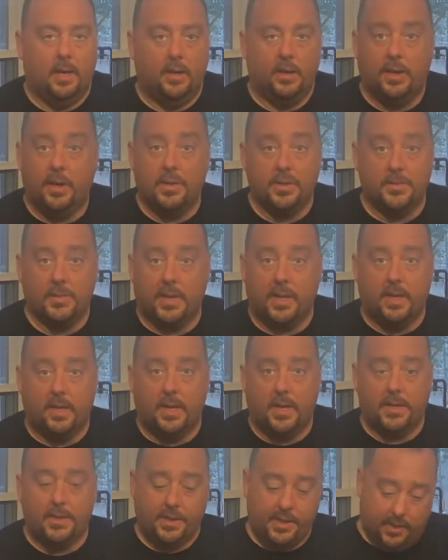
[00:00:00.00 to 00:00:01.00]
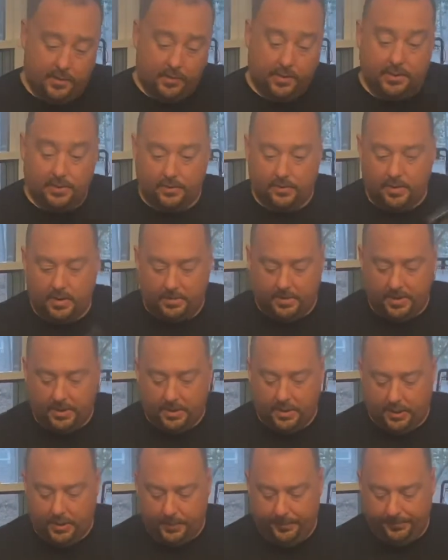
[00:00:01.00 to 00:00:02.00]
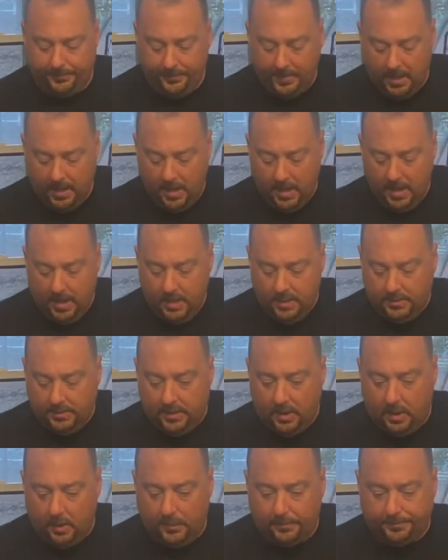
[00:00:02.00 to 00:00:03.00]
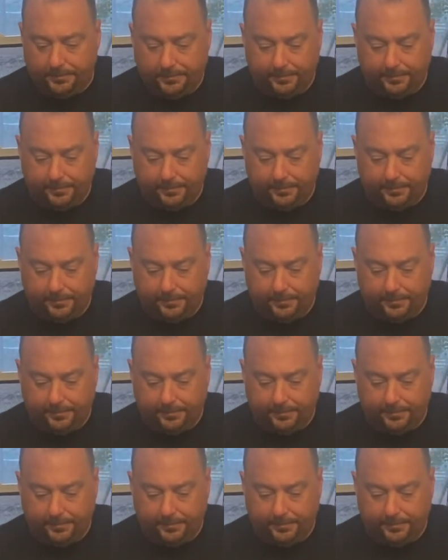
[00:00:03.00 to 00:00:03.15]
use them again next year, which is what I'm gonna do. So